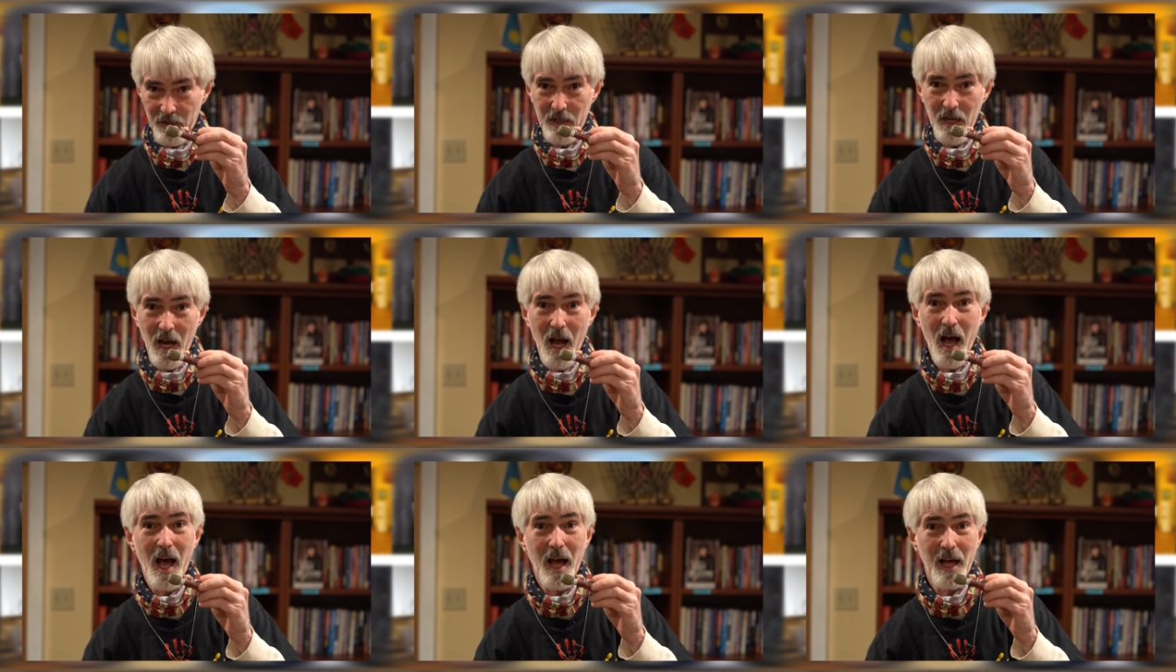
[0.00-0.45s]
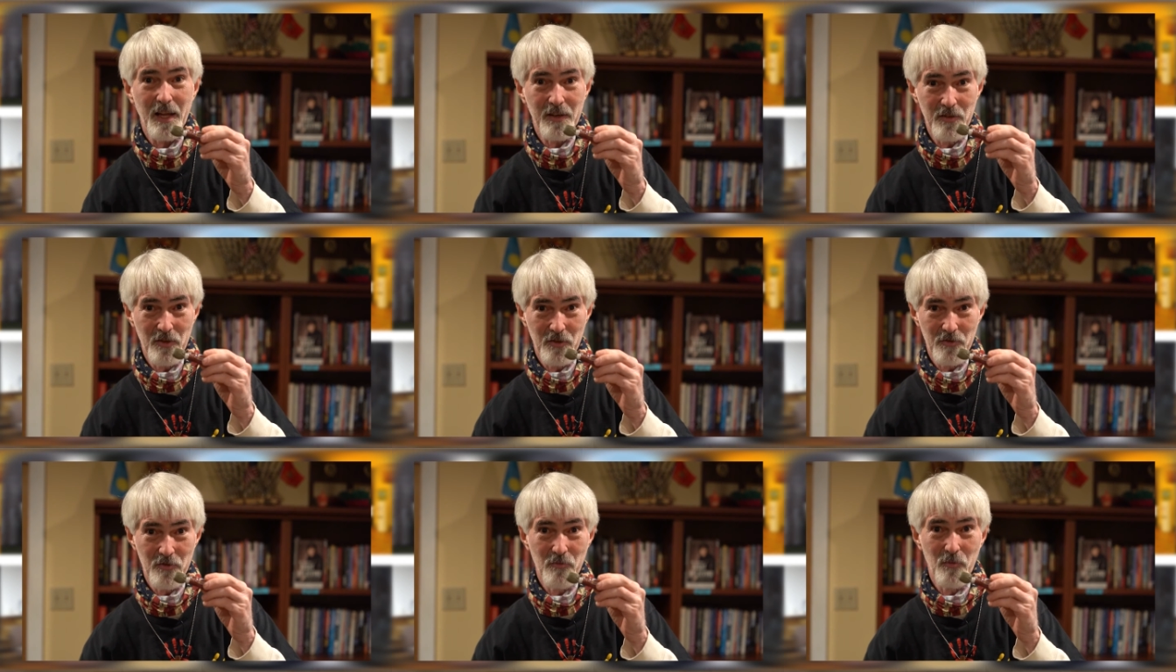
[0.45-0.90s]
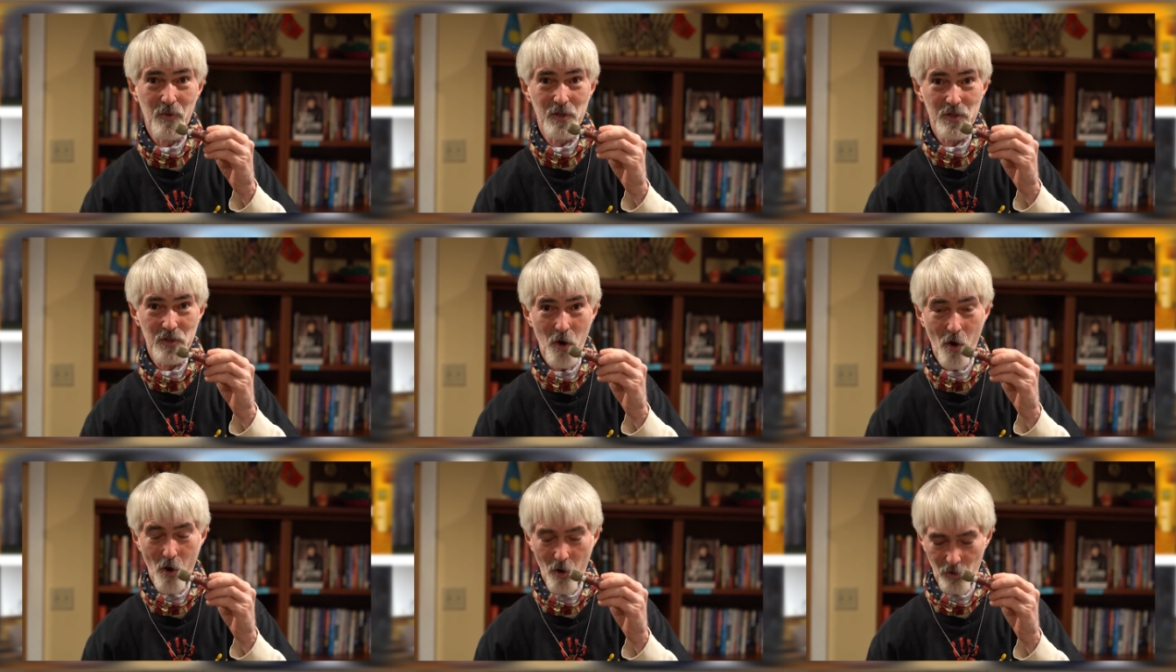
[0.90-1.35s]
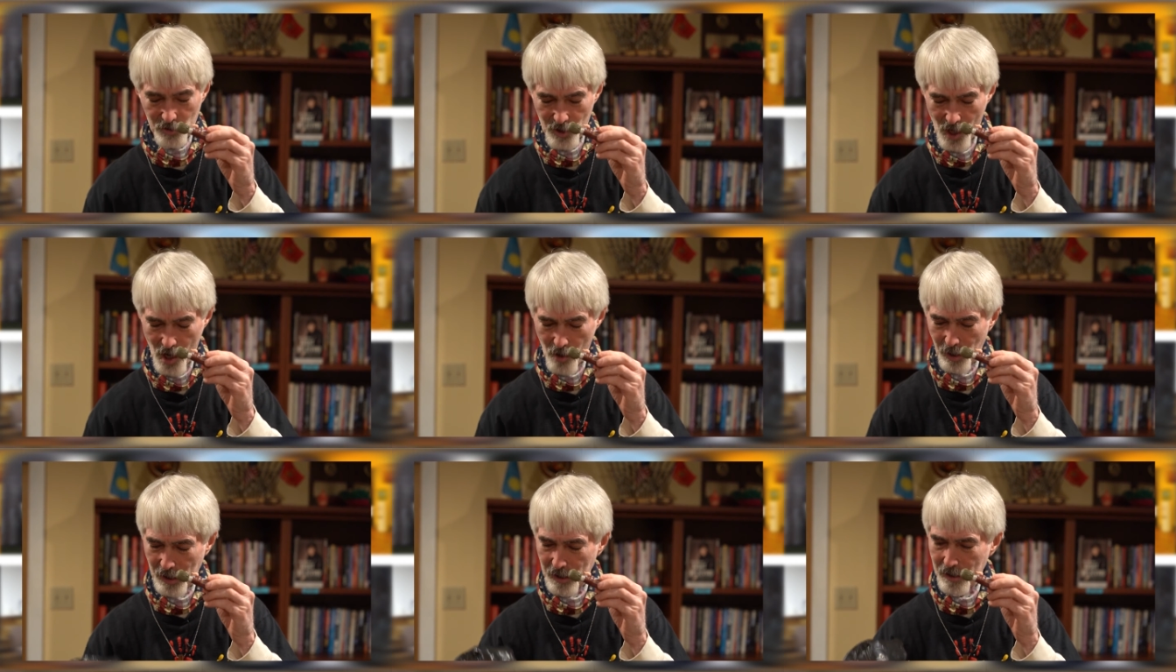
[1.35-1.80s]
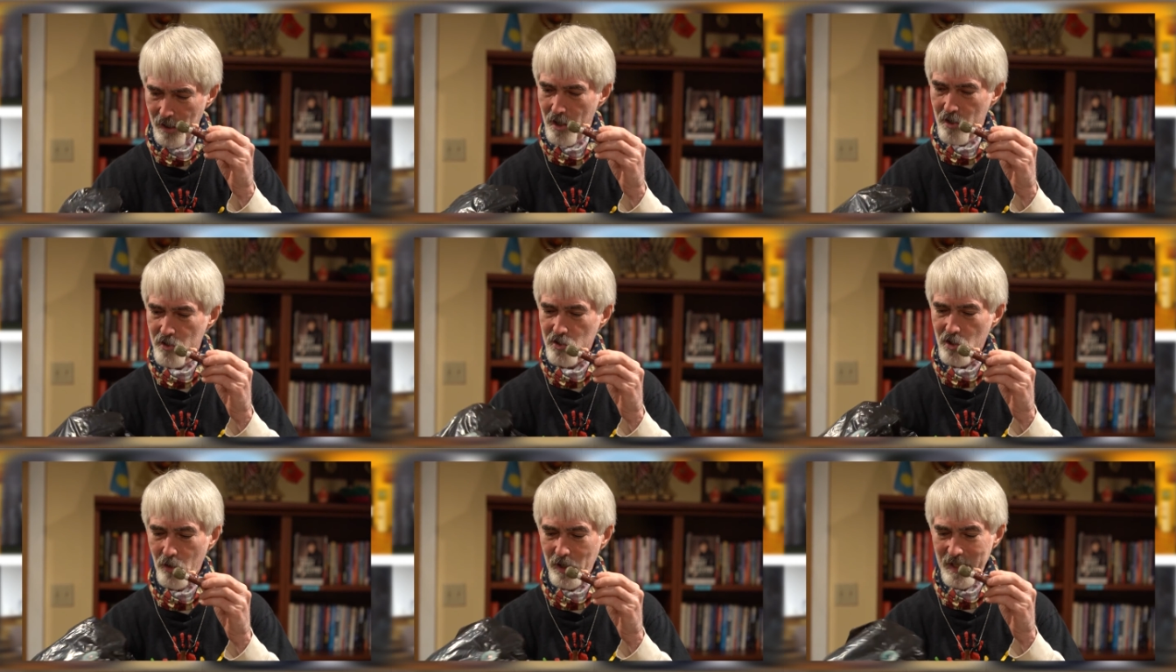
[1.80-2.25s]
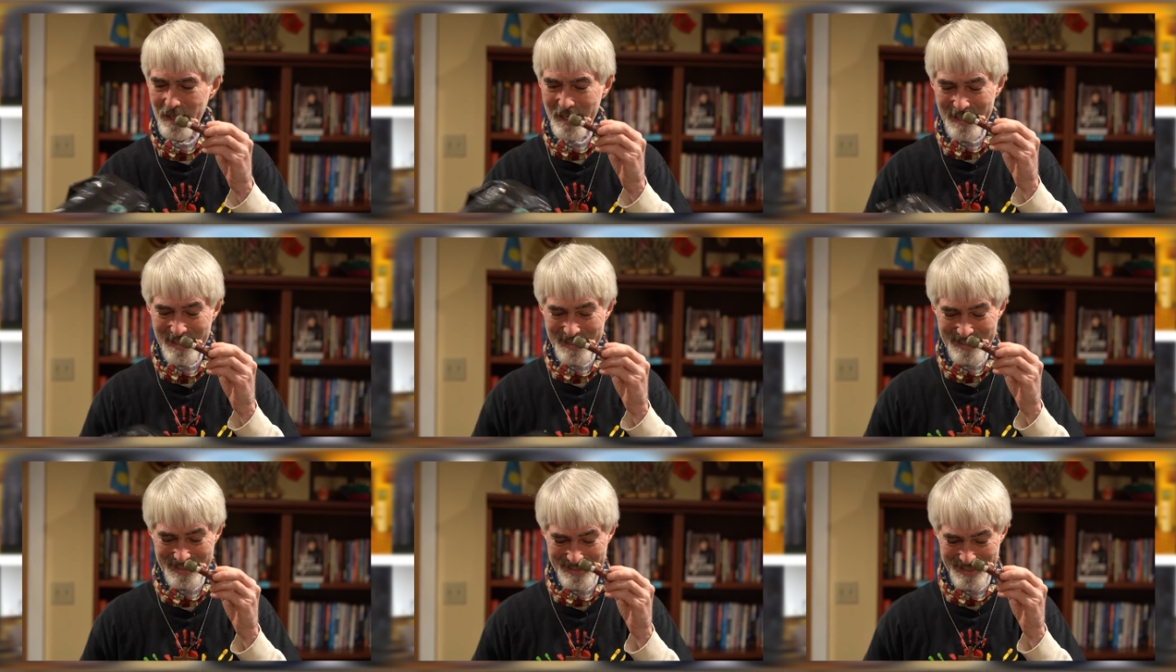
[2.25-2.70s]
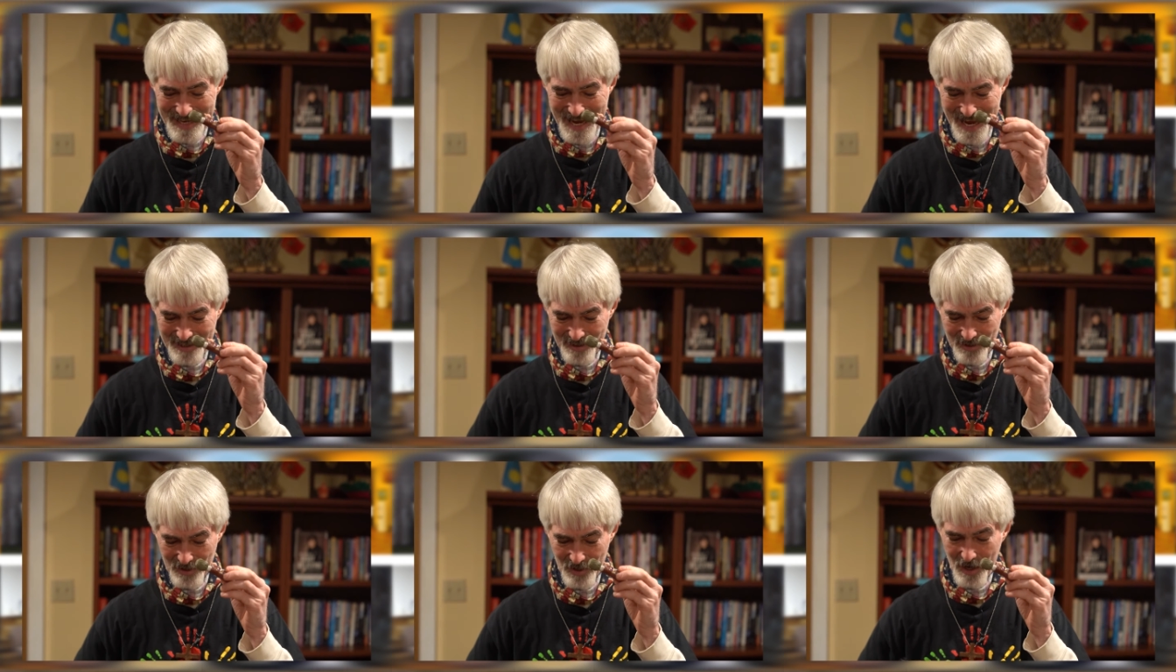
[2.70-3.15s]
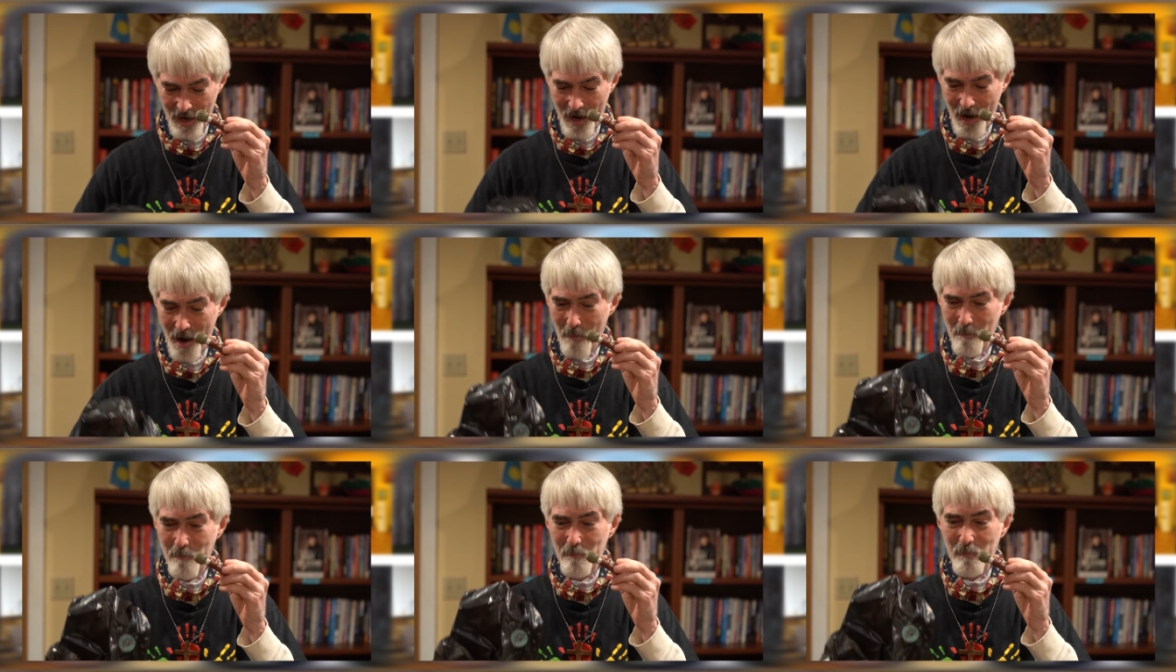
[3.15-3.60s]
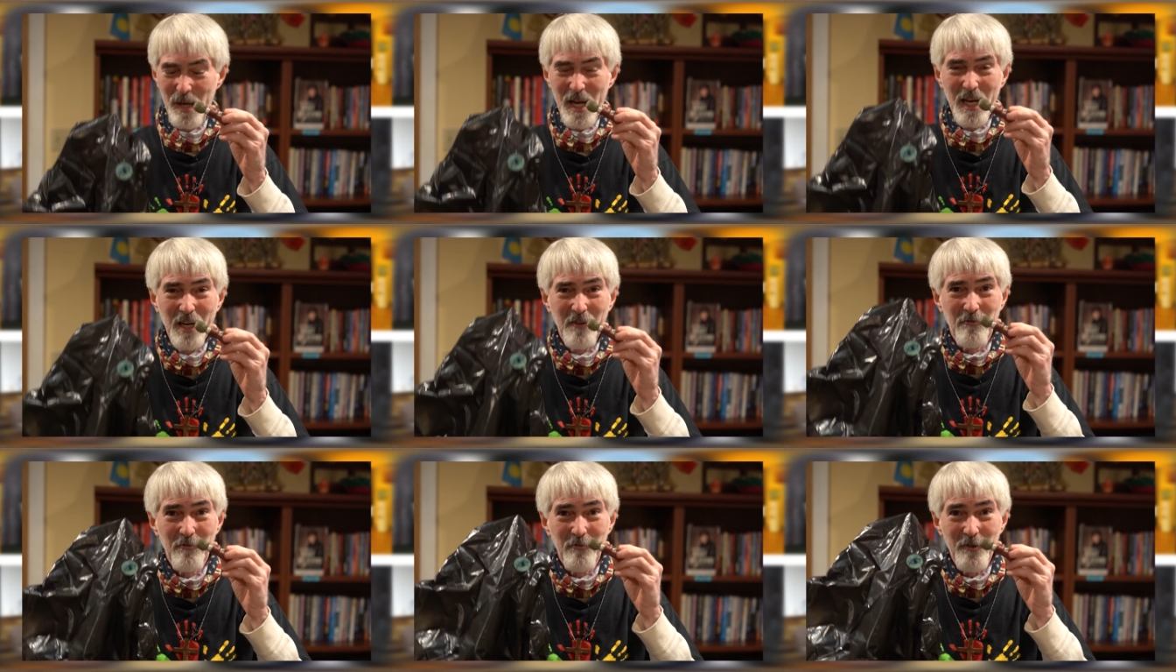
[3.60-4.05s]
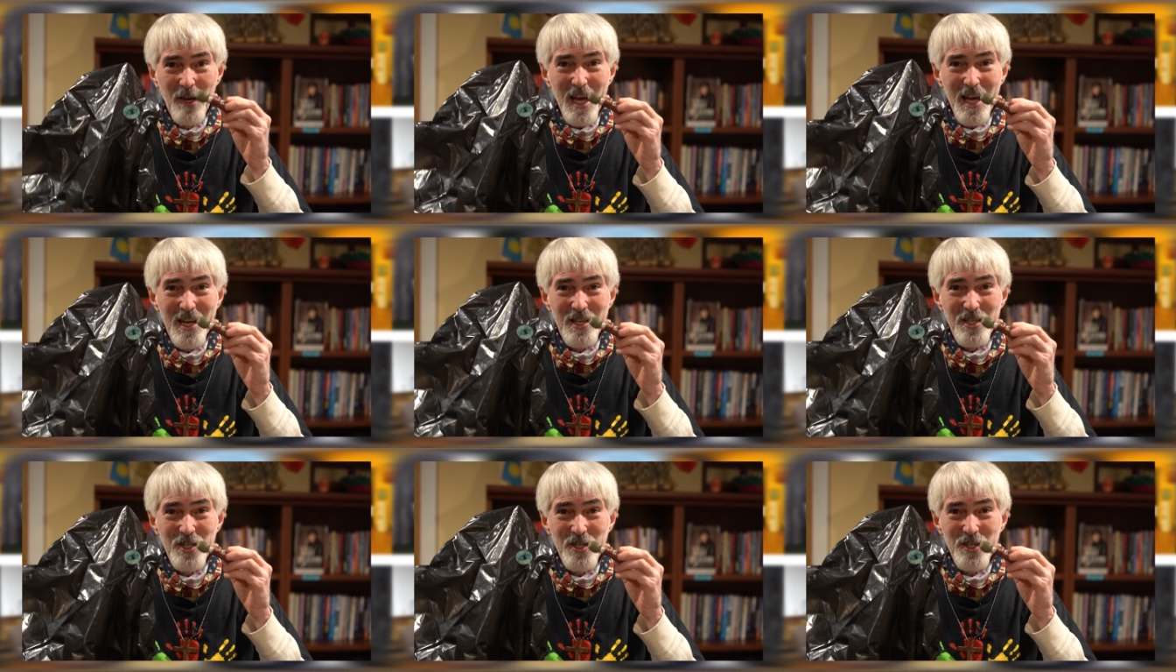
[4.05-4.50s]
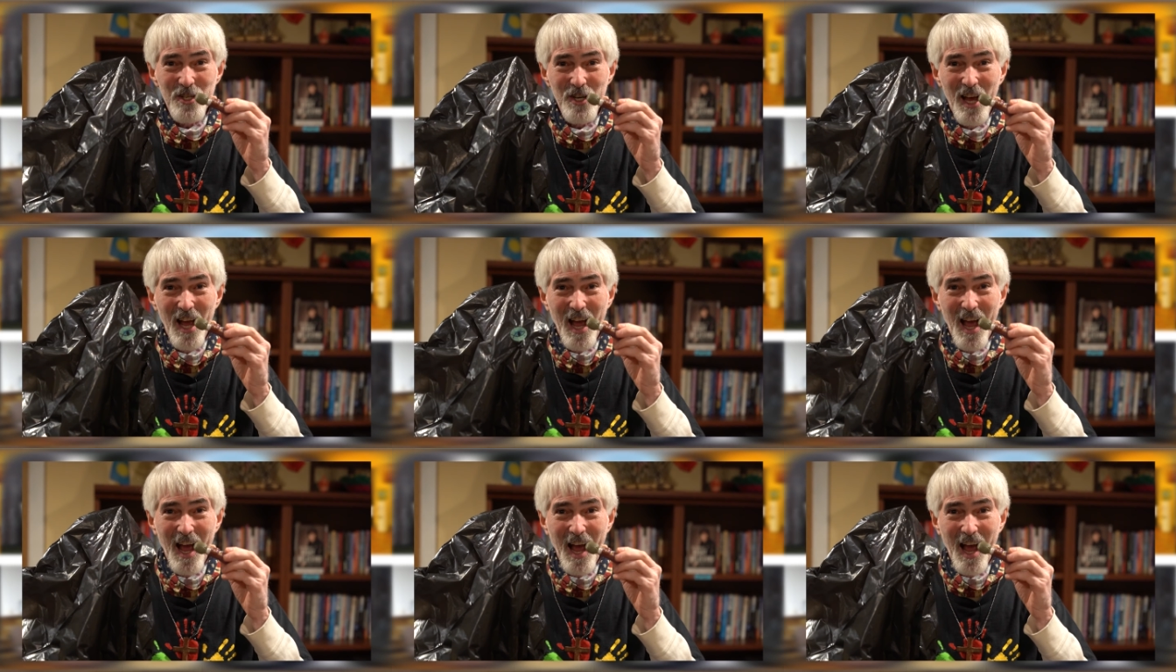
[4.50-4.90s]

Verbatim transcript: God was all knowing. So he sent a big fish.